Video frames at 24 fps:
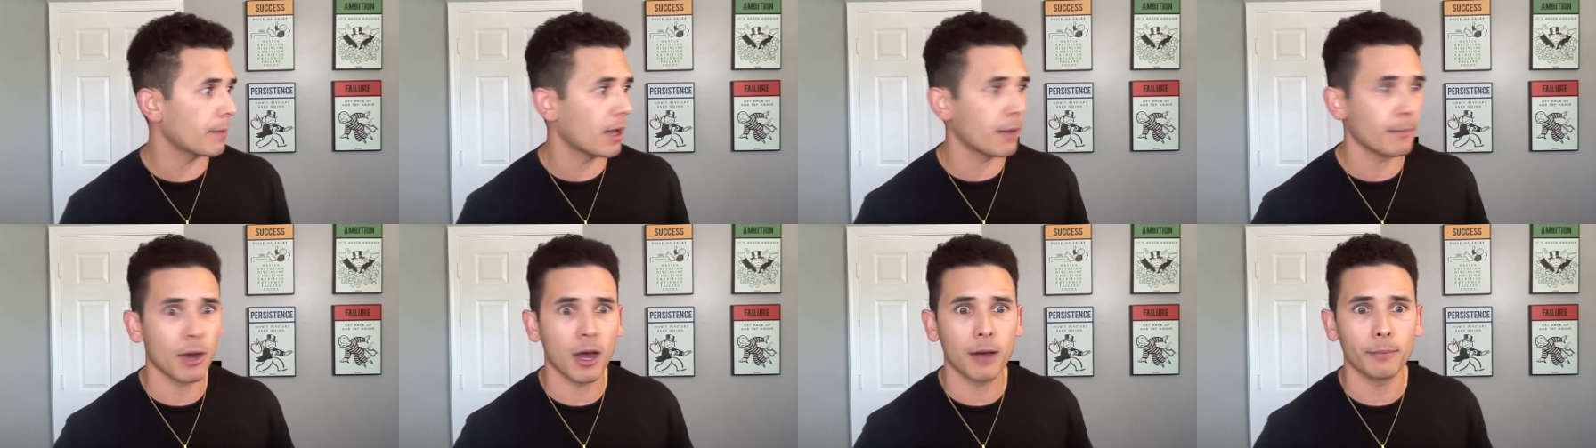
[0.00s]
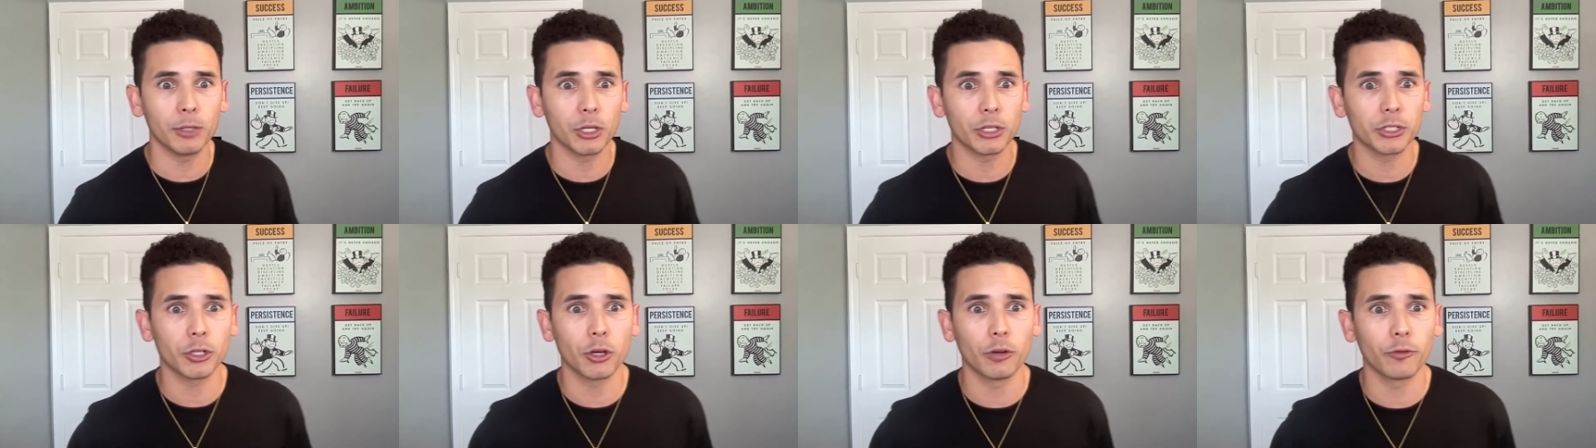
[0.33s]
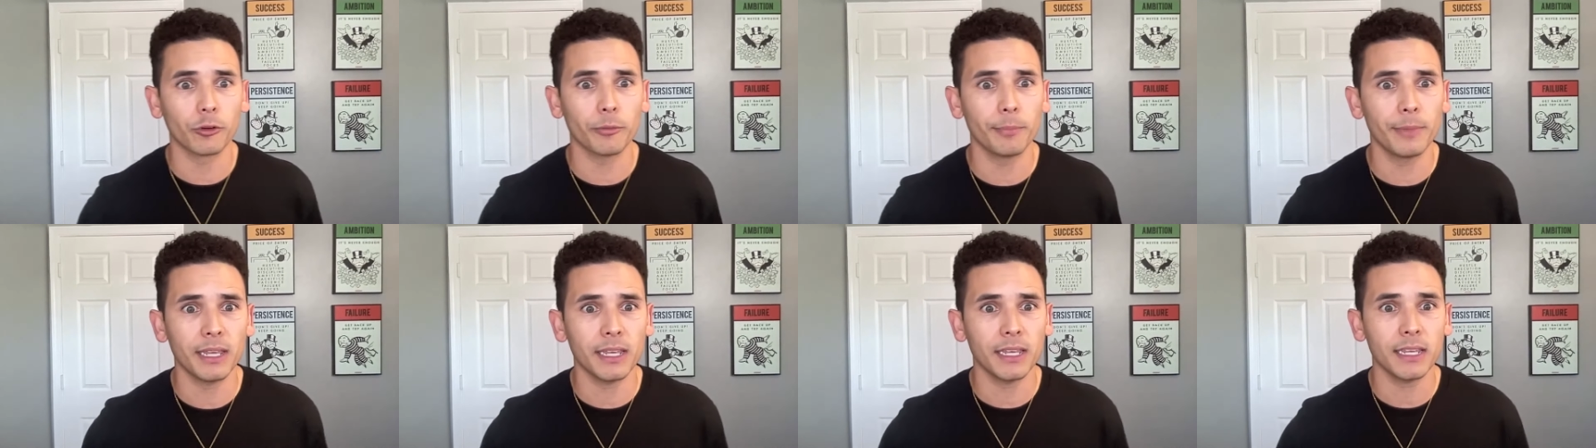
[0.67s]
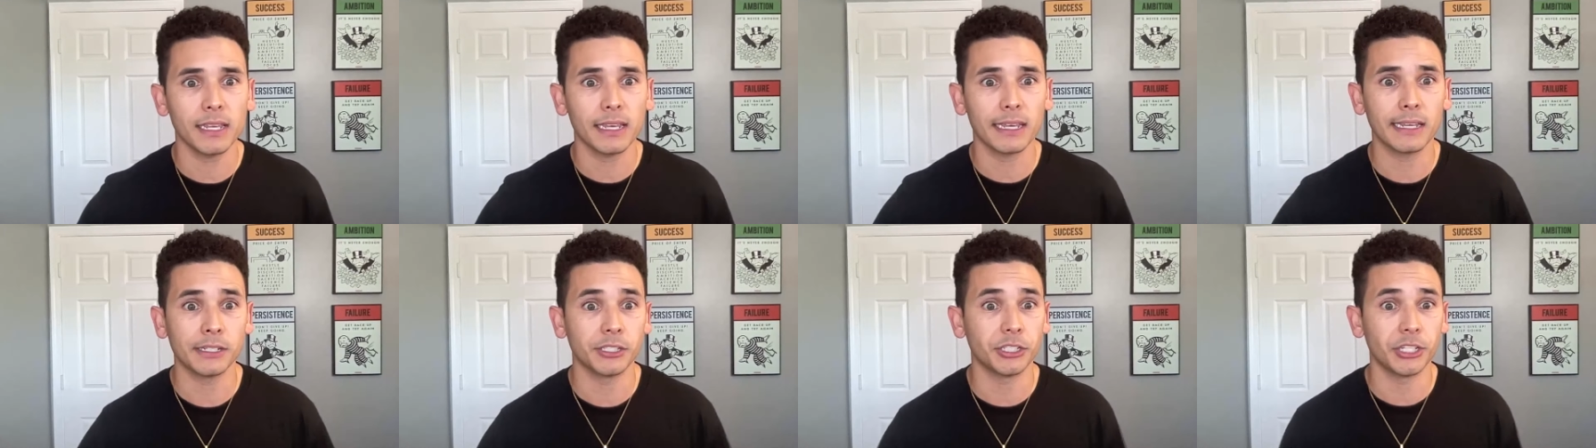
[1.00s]
My mom looked over
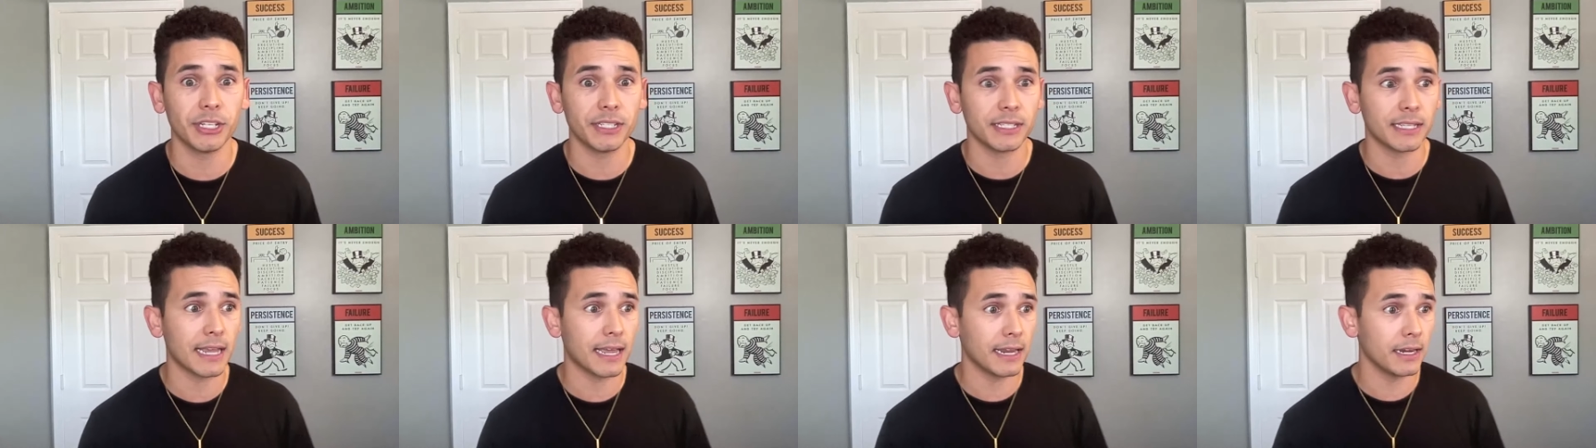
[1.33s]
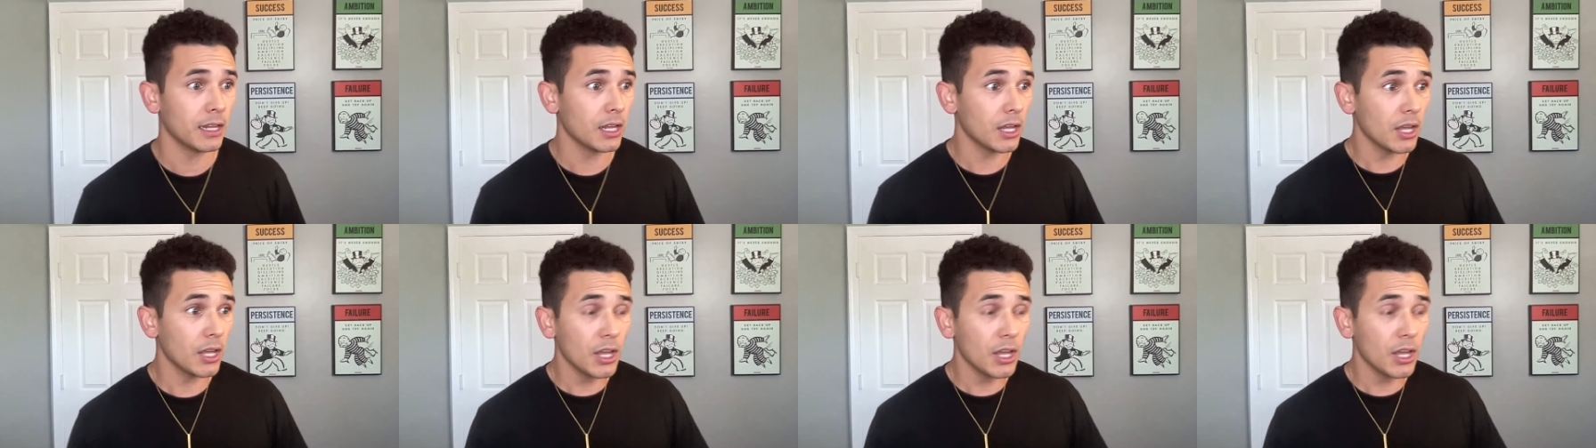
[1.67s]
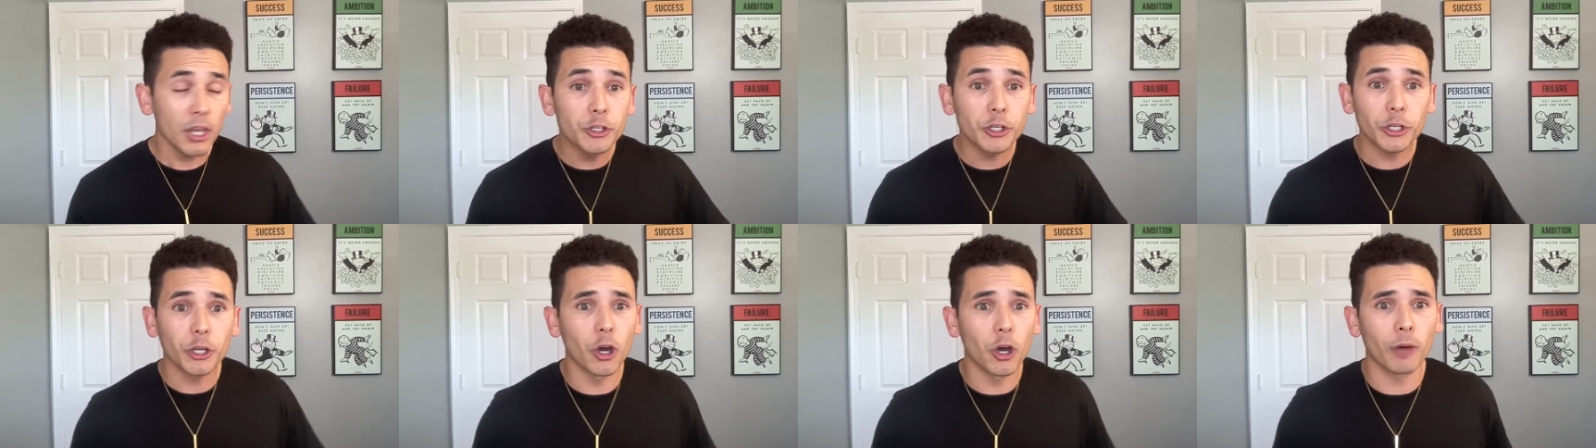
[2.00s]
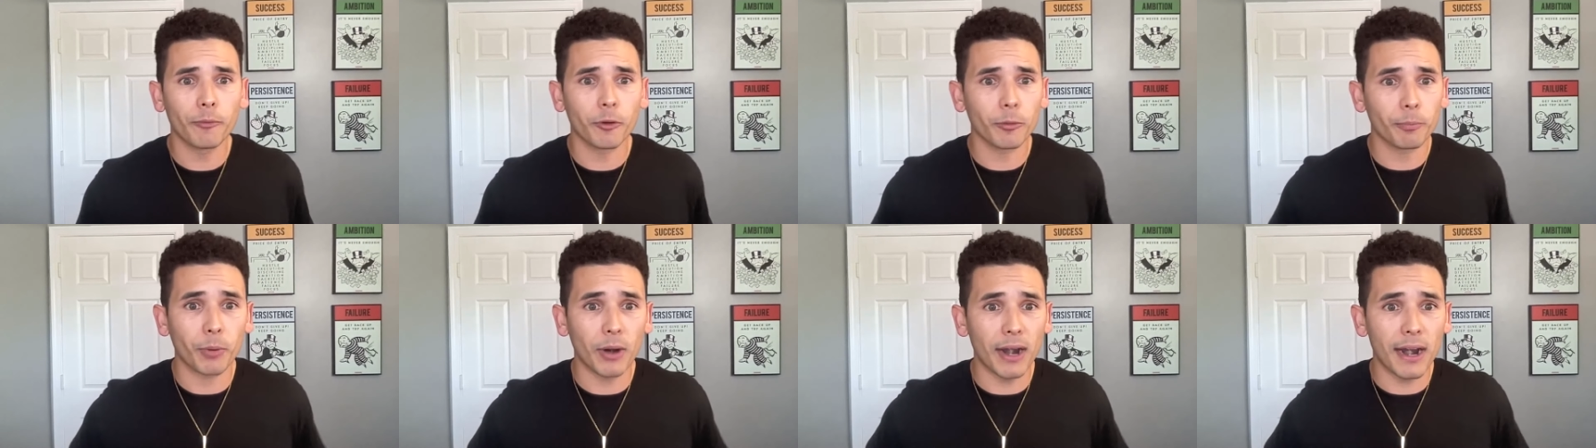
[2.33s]
me and she said, You should go
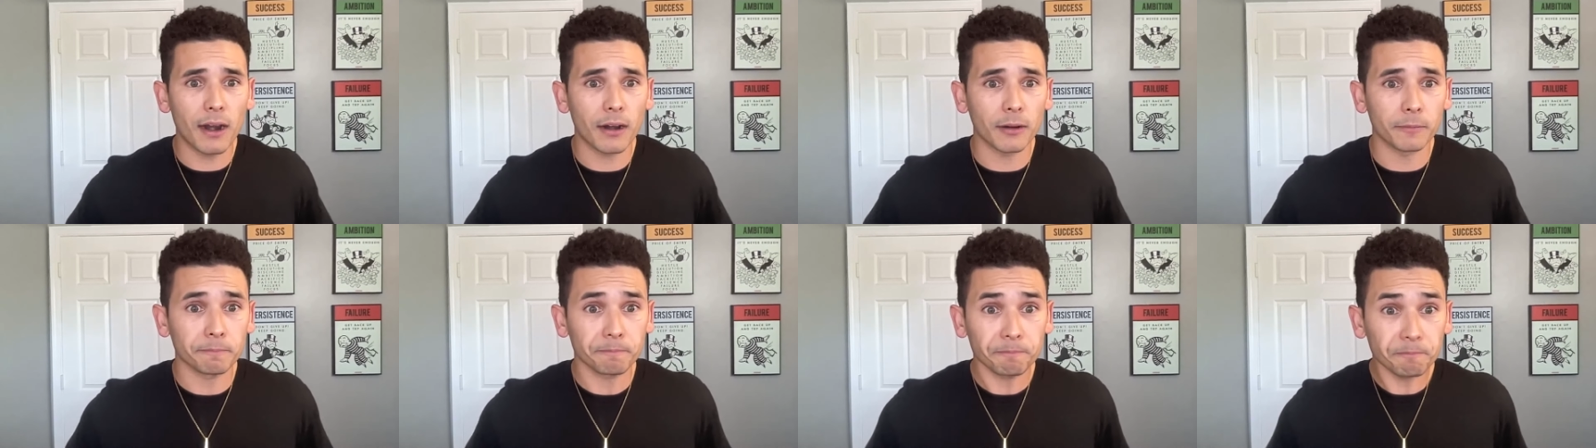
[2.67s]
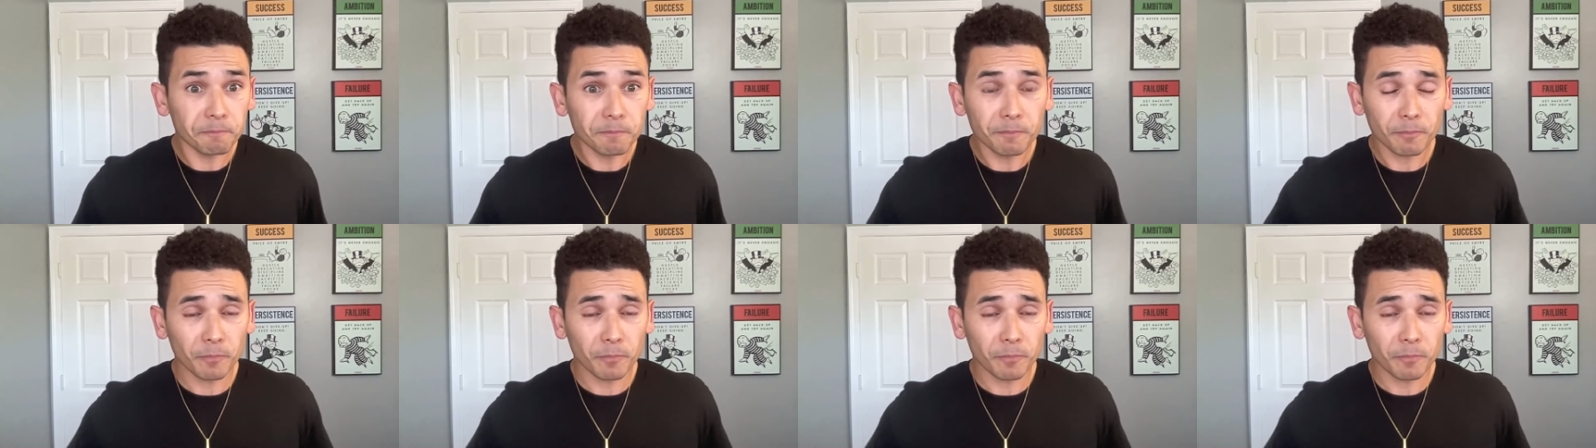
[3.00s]
up for prayer.